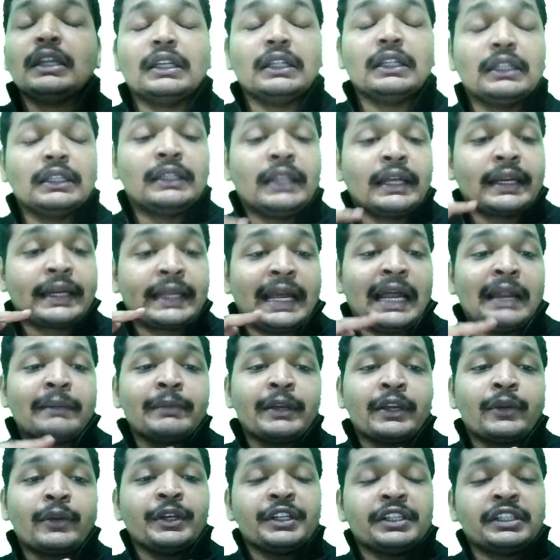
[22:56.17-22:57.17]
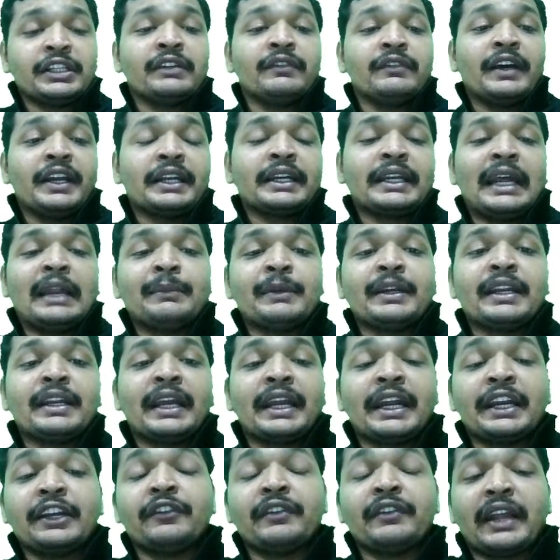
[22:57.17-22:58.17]
There can be question where it can be
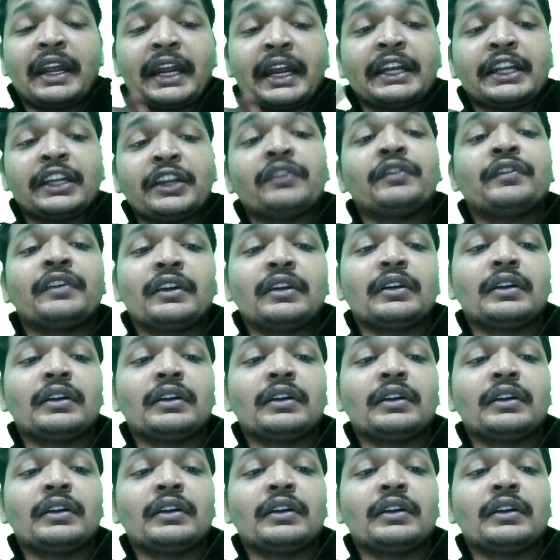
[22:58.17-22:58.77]
negative.